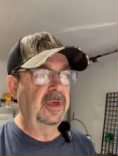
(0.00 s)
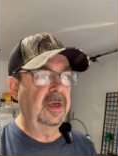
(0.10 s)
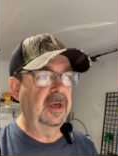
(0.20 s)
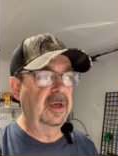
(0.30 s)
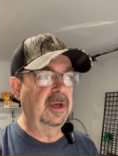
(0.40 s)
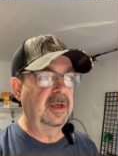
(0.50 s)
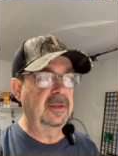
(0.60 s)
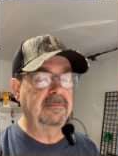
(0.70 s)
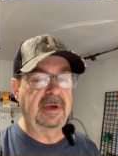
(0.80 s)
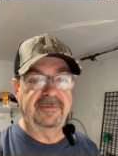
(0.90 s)
uh,
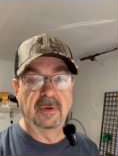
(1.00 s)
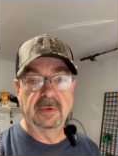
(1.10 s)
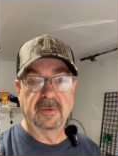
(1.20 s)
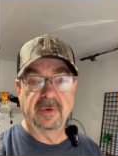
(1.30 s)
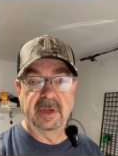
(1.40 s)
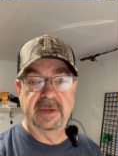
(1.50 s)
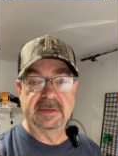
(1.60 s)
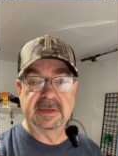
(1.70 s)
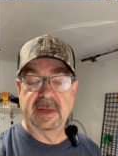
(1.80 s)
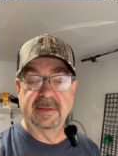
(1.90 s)
my phone
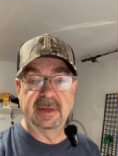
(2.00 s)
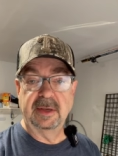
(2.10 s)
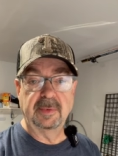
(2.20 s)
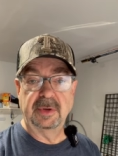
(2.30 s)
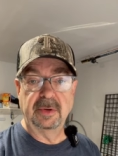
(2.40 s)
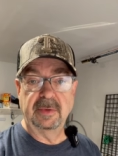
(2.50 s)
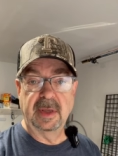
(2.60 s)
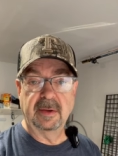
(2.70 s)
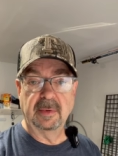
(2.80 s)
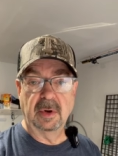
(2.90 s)
overheats, and I think it would do
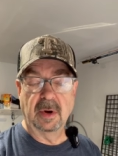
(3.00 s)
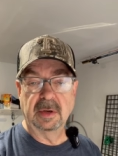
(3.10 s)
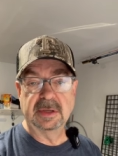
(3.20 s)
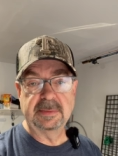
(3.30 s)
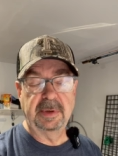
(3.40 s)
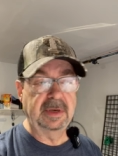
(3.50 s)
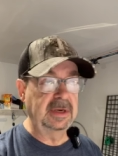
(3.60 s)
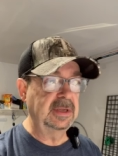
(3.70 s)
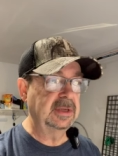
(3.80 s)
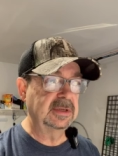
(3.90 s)
that regardless, but it
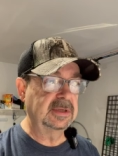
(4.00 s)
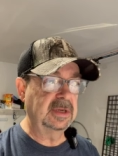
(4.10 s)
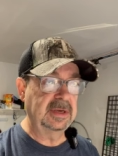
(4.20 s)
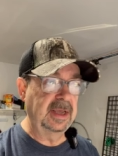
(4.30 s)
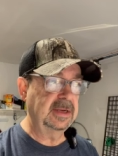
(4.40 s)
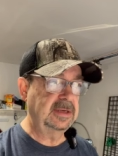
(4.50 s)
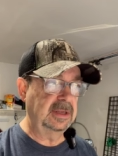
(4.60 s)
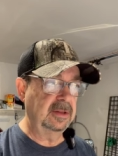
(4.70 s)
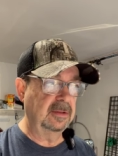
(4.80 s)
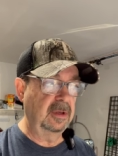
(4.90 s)
is
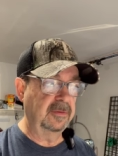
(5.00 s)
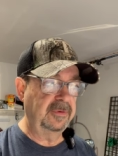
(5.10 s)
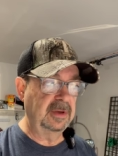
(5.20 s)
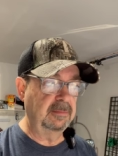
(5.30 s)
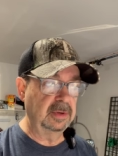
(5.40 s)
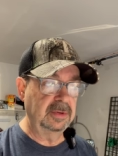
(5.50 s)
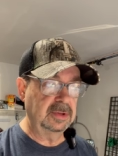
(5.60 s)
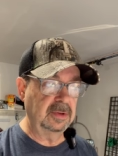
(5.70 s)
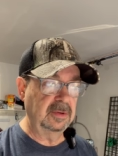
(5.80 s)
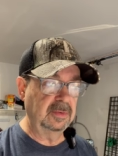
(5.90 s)
connecting uh, via
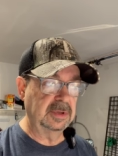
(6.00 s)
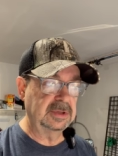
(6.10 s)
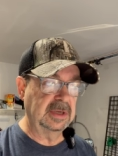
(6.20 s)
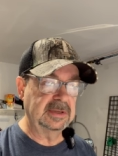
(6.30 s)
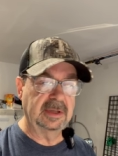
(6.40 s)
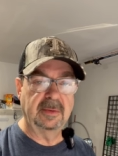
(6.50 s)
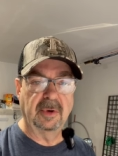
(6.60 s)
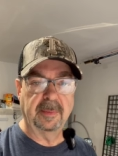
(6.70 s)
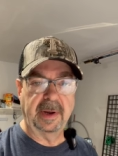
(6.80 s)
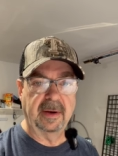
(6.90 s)
Bluetooth, which takes a little
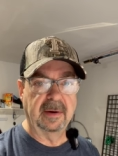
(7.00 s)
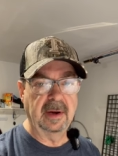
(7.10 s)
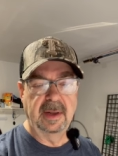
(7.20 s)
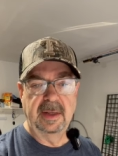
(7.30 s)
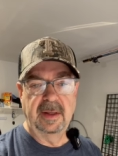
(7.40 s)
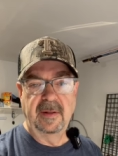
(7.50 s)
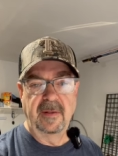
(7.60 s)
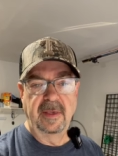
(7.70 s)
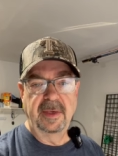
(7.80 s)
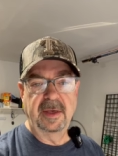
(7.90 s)
more power.
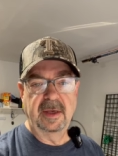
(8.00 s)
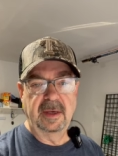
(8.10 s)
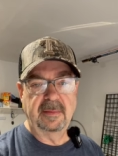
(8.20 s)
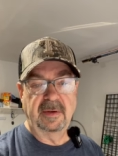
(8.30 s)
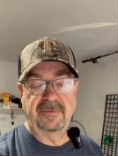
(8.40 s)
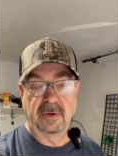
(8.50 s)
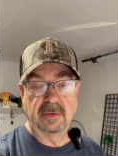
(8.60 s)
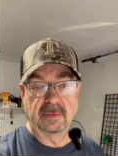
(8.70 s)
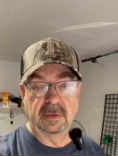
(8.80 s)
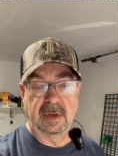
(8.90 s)
Uh, my
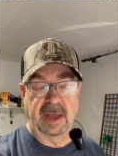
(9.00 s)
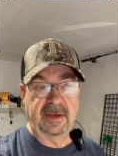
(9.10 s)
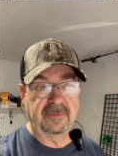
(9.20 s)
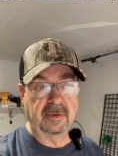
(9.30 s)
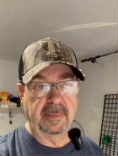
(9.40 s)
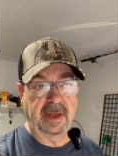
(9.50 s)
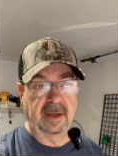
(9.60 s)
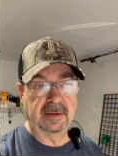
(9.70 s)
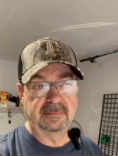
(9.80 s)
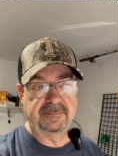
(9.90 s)
phone, after
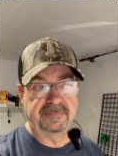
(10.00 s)
about,